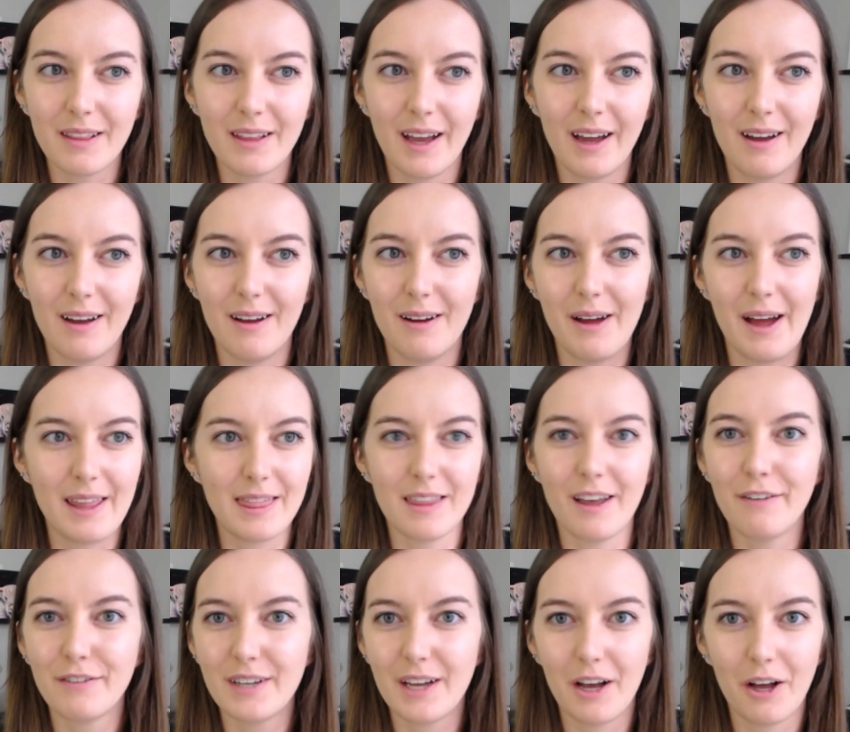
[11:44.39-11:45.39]
uh, I'd
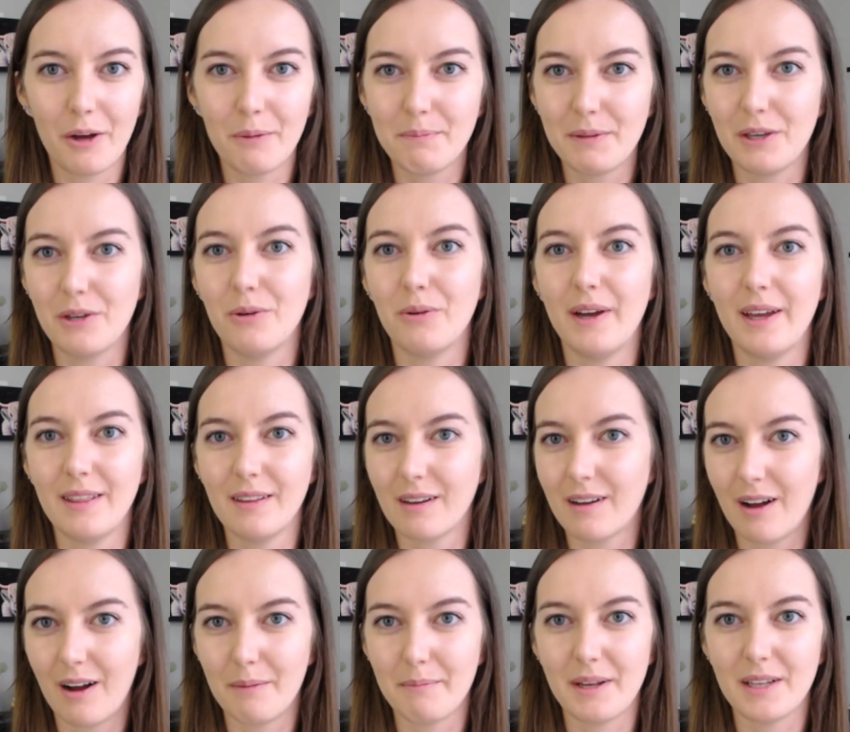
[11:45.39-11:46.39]
love to help you in the
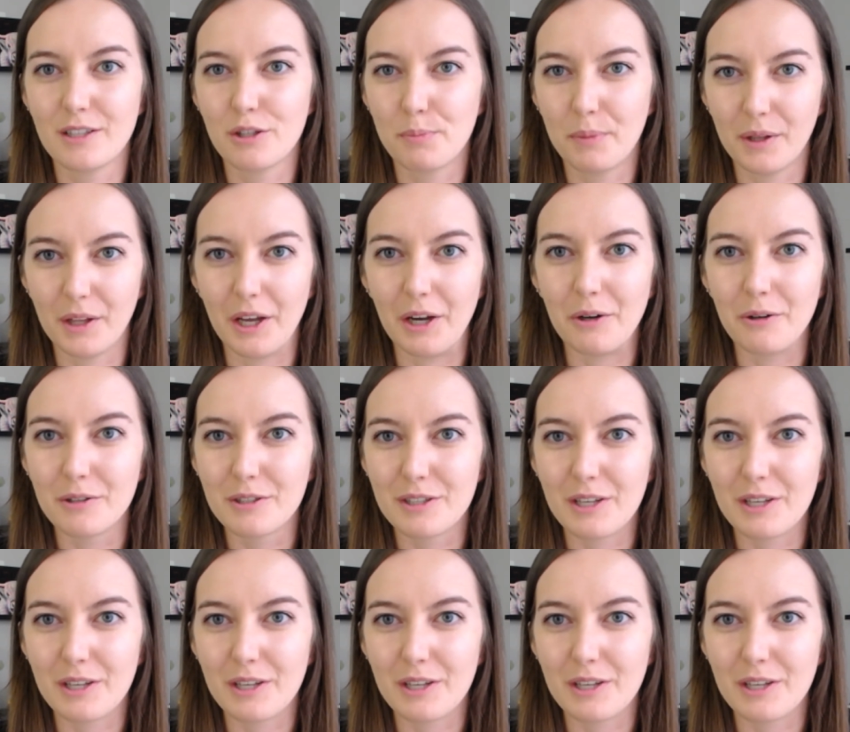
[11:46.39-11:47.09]
comments below.